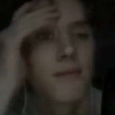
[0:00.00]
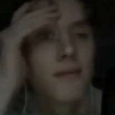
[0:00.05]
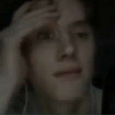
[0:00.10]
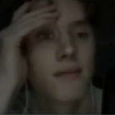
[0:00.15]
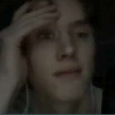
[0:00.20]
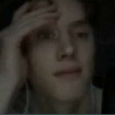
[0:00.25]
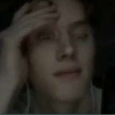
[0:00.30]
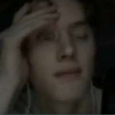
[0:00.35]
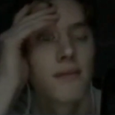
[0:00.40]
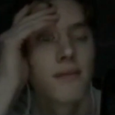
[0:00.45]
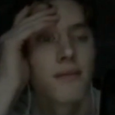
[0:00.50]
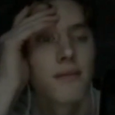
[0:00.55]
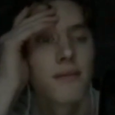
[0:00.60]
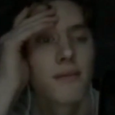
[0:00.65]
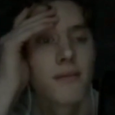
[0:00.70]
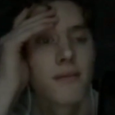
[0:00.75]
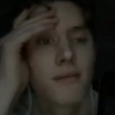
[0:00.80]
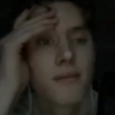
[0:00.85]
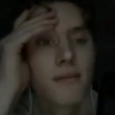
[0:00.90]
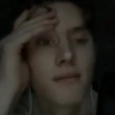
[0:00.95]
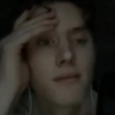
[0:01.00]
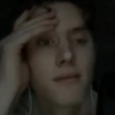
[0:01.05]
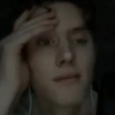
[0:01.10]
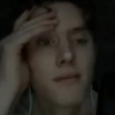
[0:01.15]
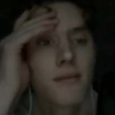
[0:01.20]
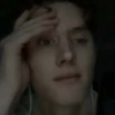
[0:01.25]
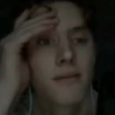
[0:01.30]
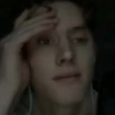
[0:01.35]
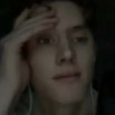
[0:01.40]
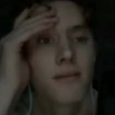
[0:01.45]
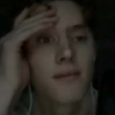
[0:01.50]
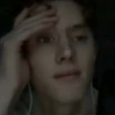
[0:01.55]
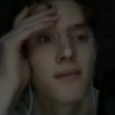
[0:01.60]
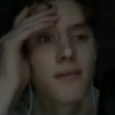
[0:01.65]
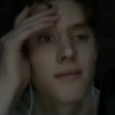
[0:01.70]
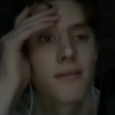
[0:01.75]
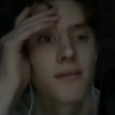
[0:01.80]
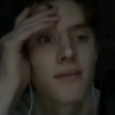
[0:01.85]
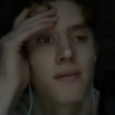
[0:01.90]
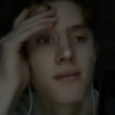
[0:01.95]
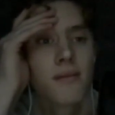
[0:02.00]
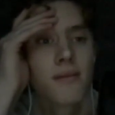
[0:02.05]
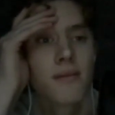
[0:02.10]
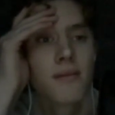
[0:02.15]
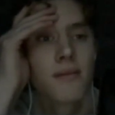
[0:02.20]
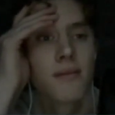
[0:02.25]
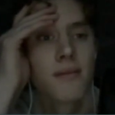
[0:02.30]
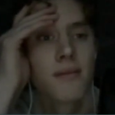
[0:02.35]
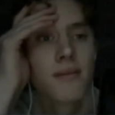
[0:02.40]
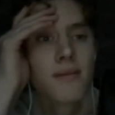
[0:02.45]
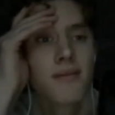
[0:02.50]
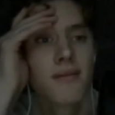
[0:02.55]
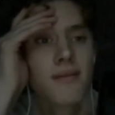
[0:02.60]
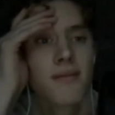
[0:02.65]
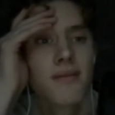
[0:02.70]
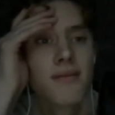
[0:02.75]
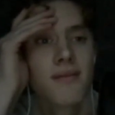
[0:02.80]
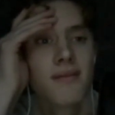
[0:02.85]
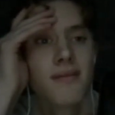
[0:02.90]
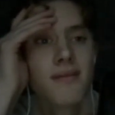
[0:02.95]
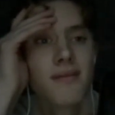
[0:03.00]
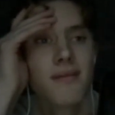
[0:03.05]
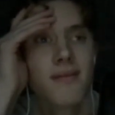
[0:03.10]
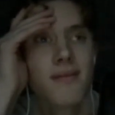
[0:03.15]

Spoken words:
(not speaking)